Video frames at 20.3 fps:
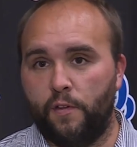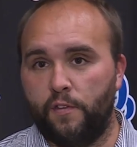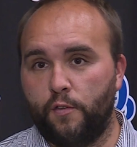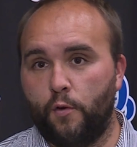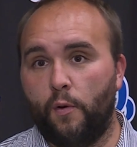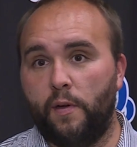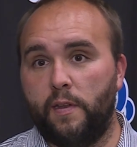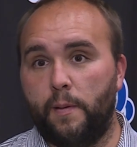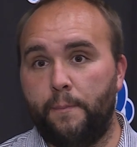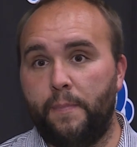is
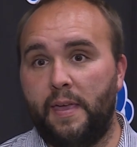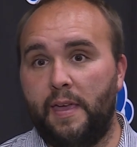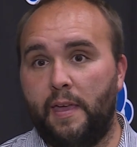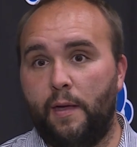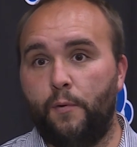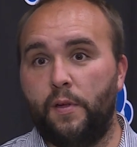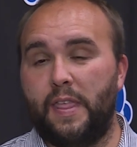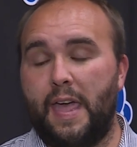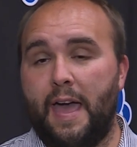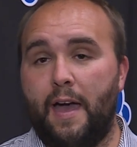going to
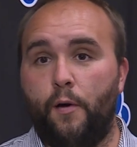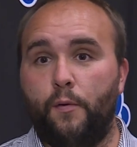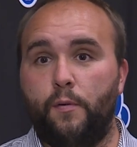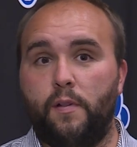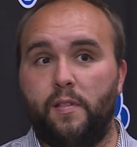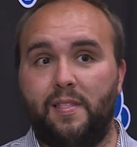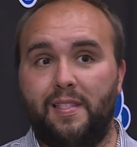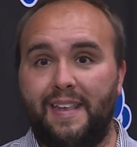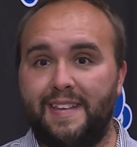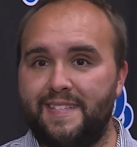be
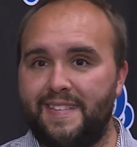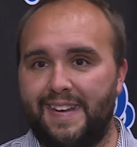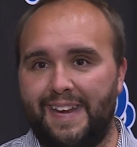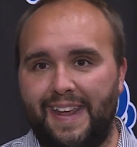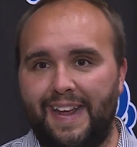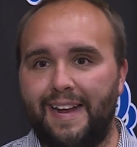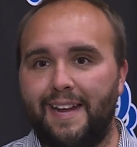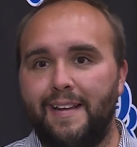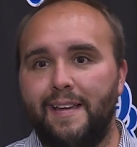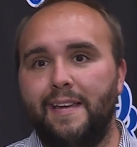without listening,